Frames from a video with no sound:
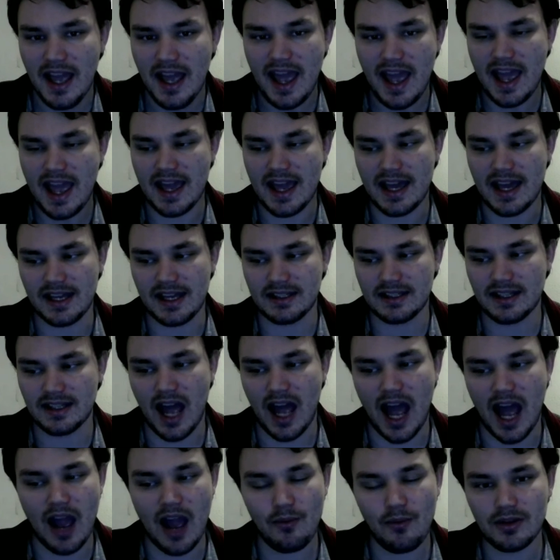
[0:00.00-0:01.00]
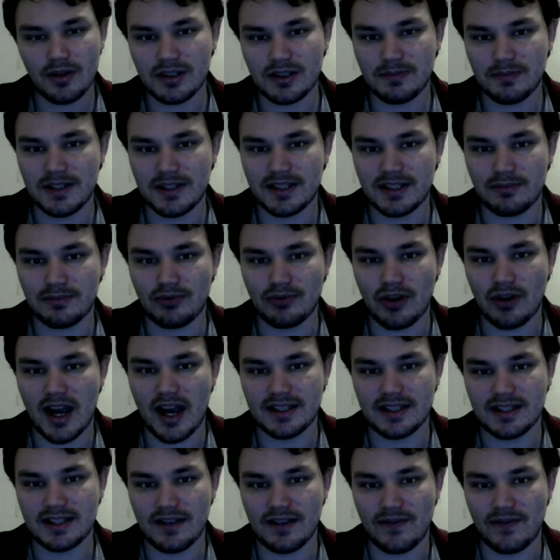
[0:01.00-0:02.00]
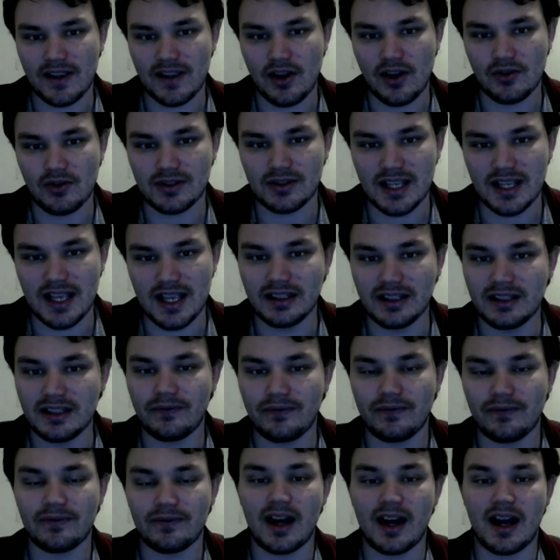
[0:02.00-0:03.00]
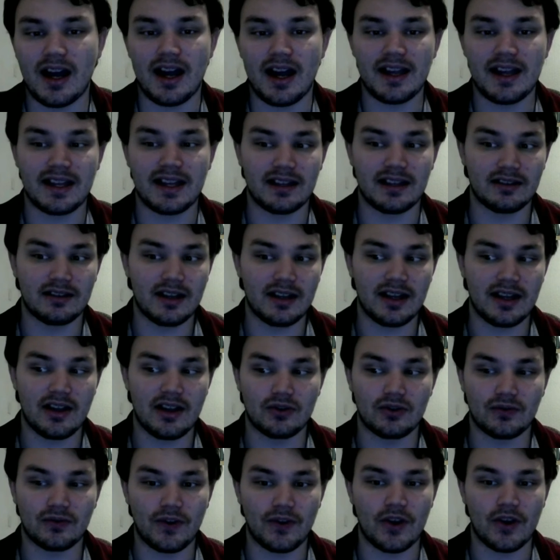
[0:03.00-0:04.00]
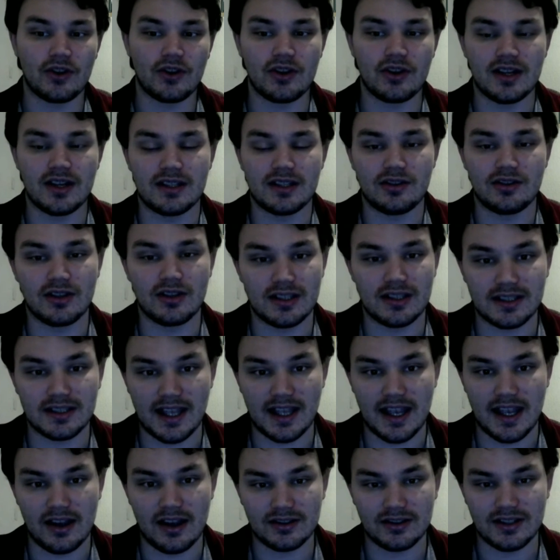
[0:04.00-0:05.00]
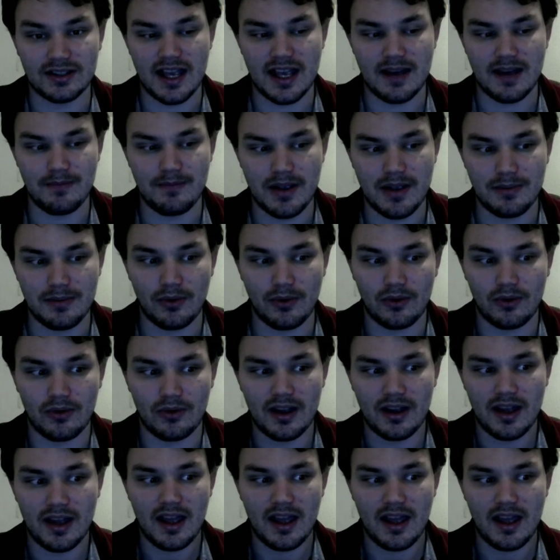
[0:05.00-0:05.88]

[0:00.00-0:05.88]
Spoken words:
And I wouldn't be surprised if it goes it goes further into the scales and people